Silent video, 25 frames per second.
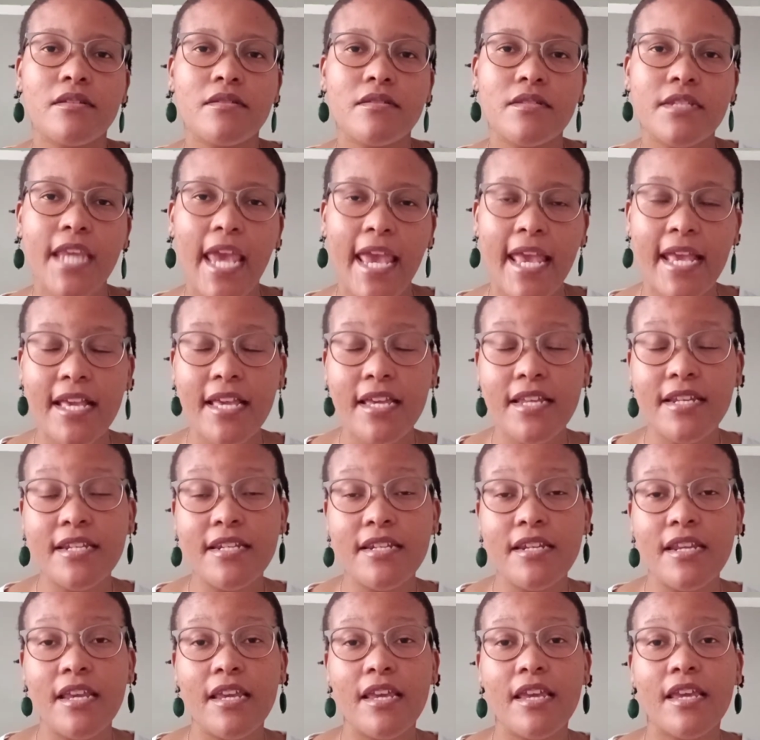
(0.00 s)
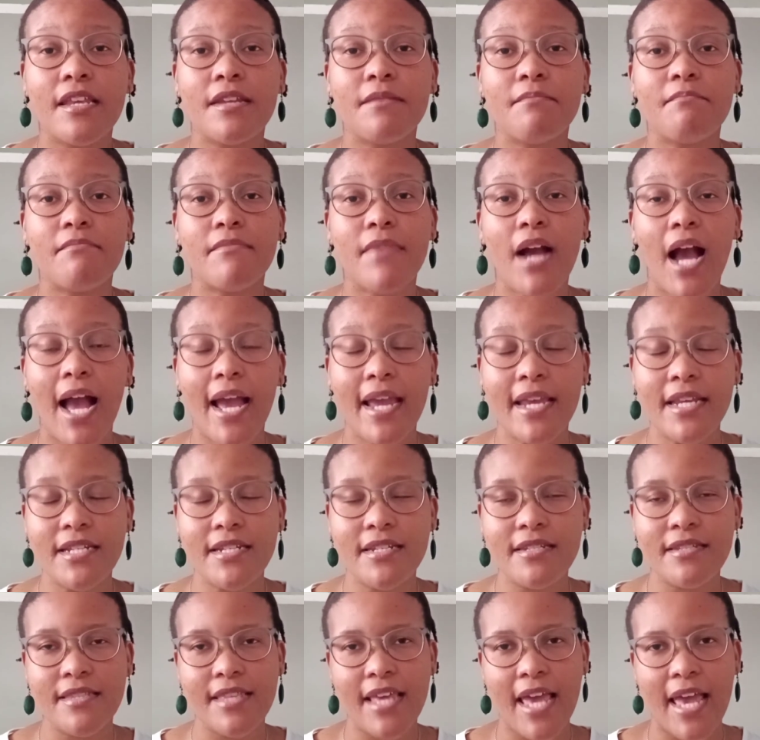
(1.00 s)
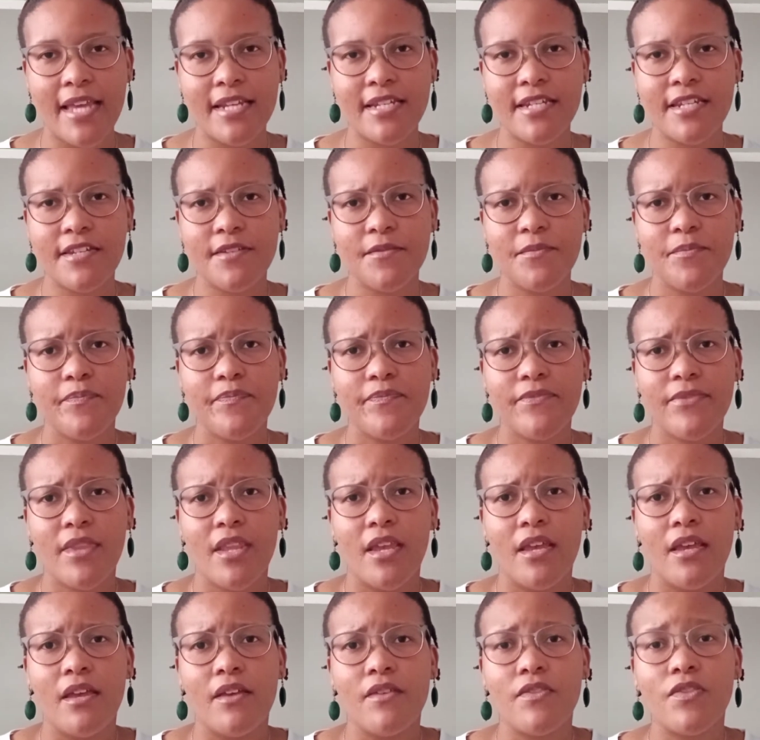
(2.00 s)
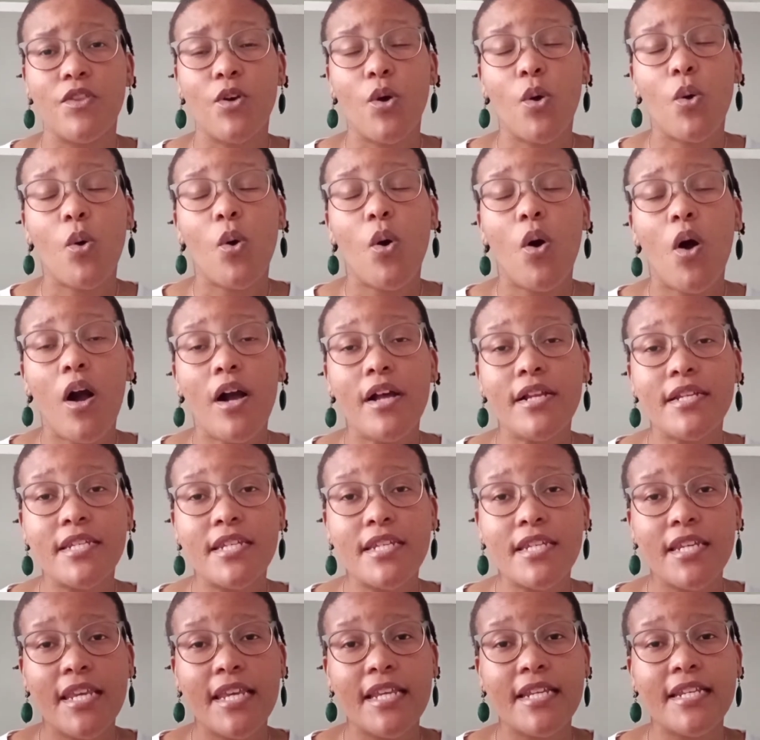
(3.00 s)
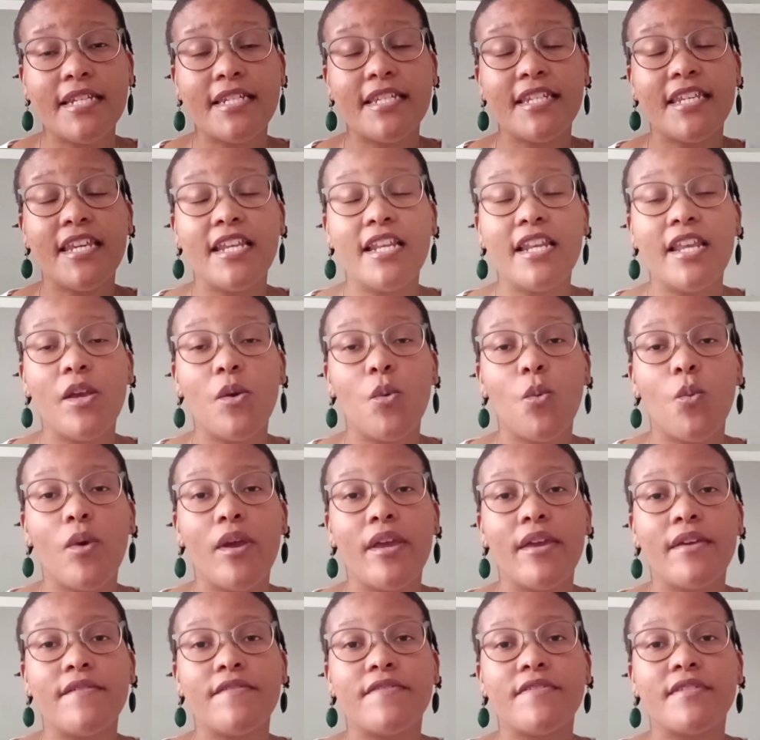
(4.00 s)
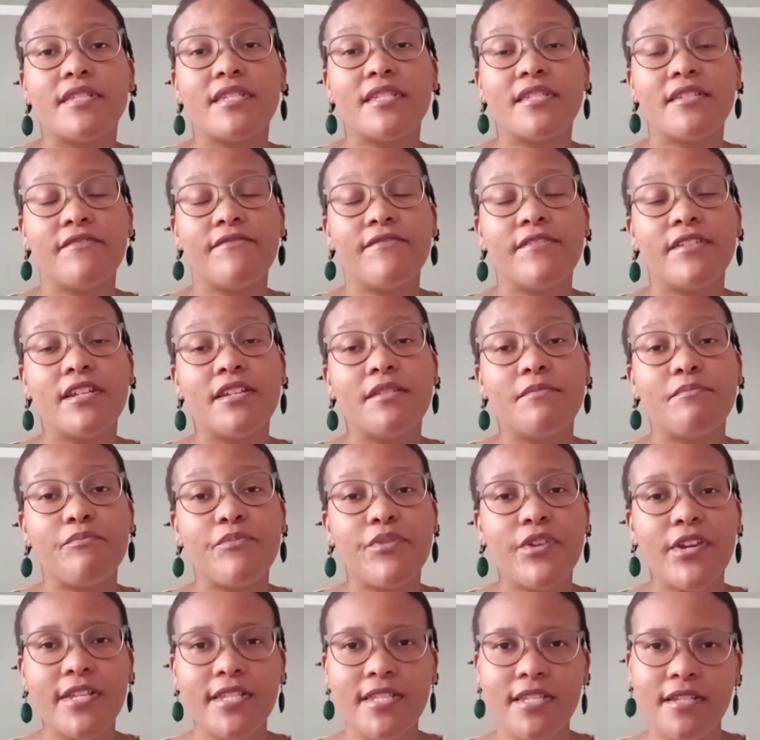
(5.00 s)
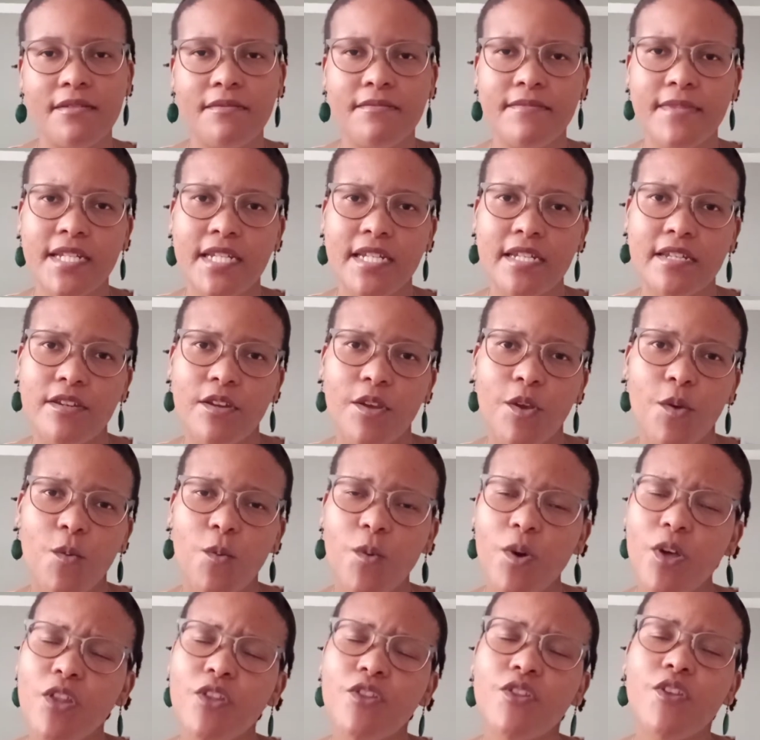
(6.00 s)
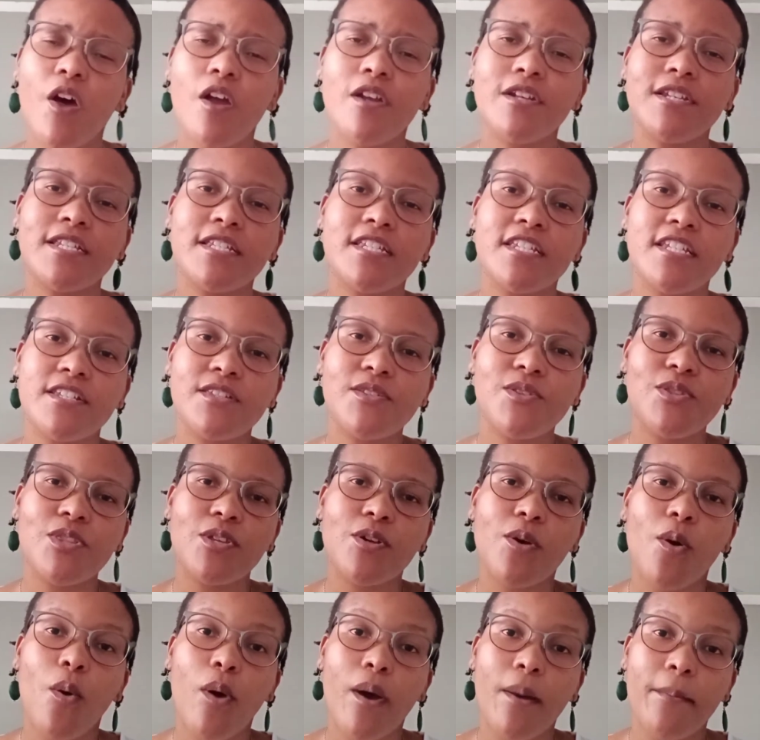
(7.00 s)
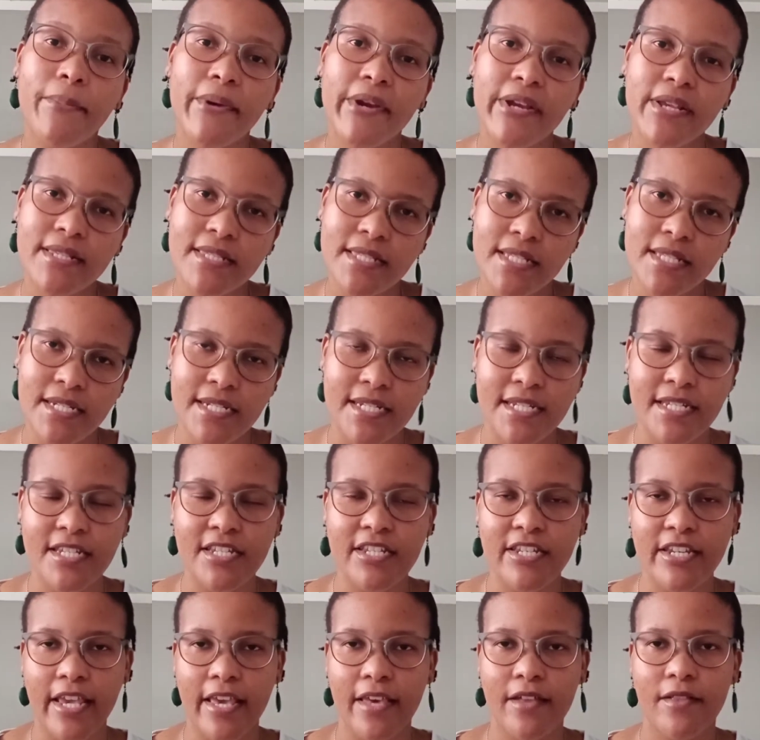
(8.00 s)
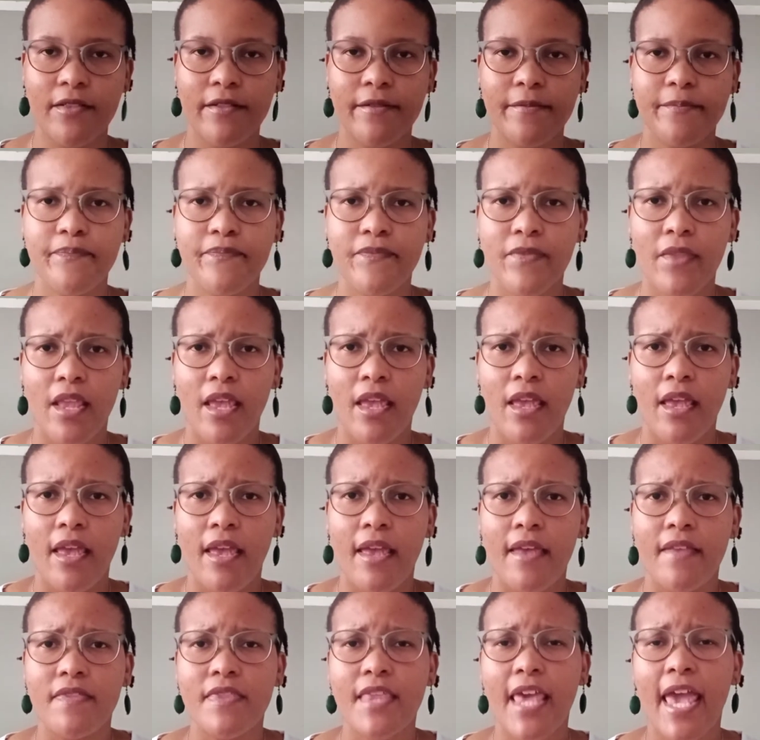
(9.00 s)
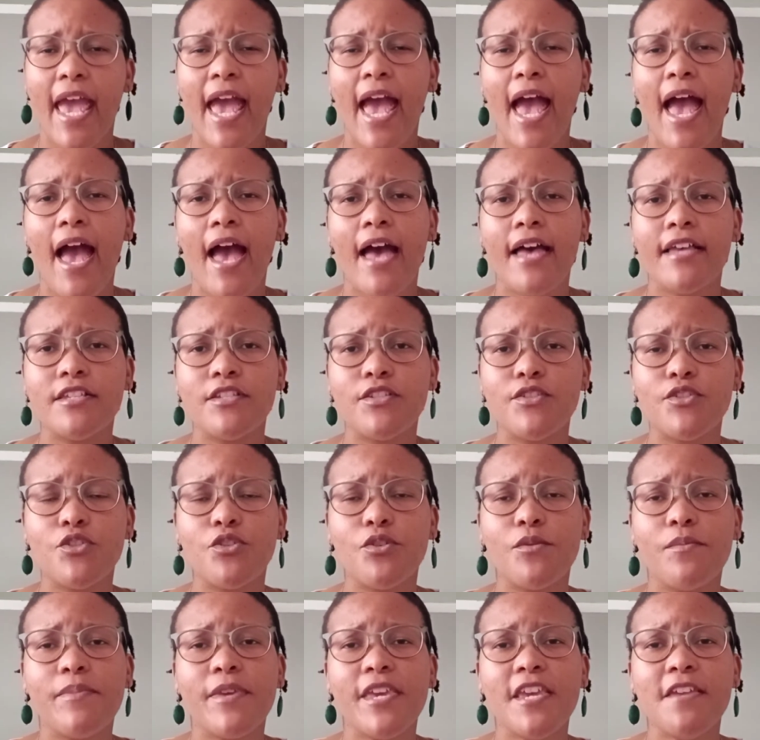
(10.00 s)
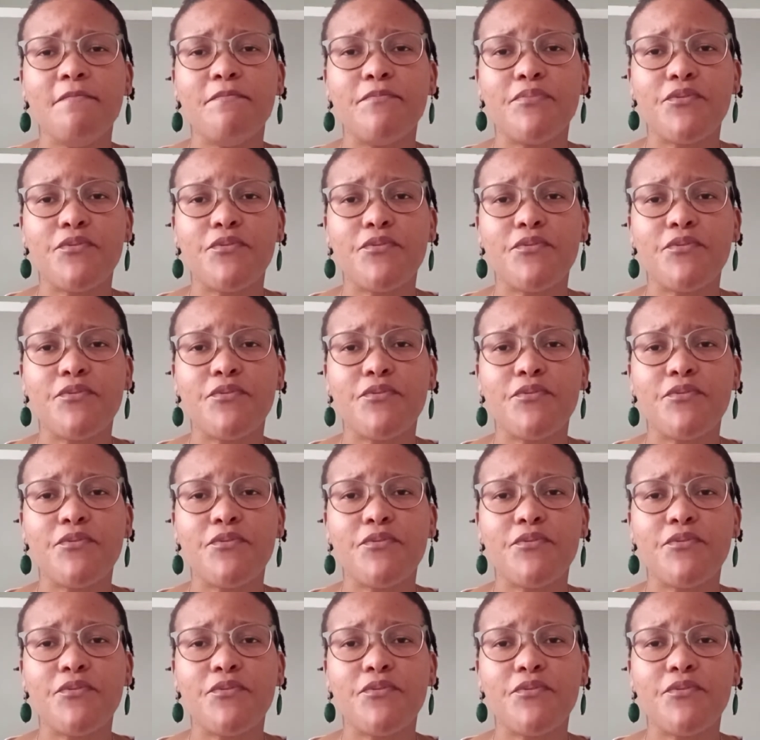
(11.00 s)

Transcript: taken in mind that the court, in dealing with civil imprisonment, will not just throw a person in jail. There has to be